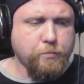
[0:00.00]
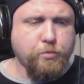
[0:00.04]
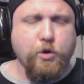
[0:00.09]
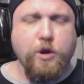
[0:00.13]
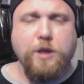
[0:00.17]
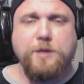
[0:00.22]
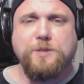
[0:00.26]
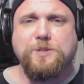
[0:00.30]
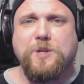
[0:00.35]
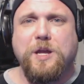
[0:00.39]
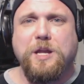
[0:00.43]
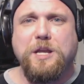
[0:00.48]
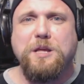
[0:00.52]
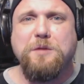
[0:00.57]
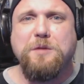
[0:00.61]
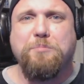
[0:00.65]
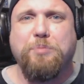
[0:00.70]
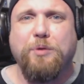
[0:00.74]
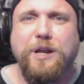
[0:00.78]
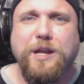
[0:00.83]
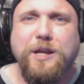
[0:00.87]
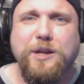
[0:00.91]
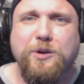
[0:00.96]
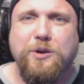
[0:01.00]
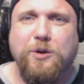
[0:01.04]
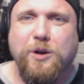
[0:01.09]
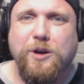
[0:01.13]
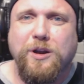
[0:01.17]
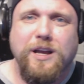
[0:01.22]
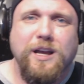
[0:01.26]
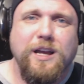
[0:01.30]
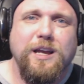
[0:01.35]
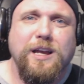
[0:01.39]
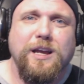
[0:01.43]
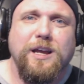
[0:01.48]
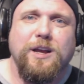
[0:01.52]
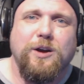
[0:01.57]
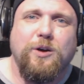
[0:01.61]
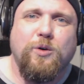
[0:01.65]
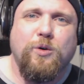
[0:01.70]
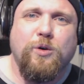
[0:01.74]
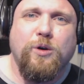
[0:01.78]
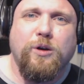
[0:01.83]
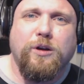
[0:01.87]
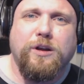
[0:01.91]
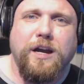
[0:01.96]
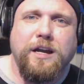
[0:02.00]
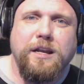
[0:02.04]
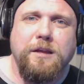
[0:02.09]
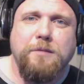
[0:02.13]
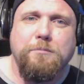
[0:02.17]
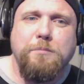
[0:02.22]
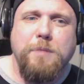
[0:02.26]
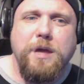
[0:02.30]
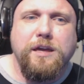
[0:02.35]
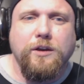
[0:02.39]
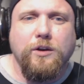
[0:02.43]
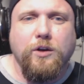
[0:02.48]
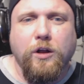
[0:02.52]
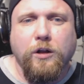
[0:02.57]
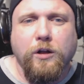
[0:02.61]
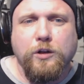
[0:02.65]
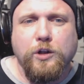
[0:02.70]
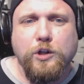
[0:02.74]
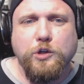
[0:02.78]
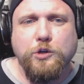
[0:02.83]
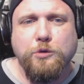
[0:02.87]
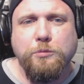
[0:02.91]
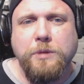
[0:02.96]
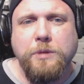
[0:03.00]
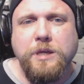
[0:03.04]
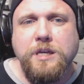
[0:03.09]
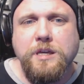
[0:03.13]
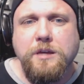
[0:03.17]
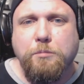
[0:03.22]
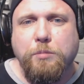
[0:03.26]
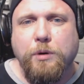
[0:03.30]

depress anybody or, or kind of make it all gloomy.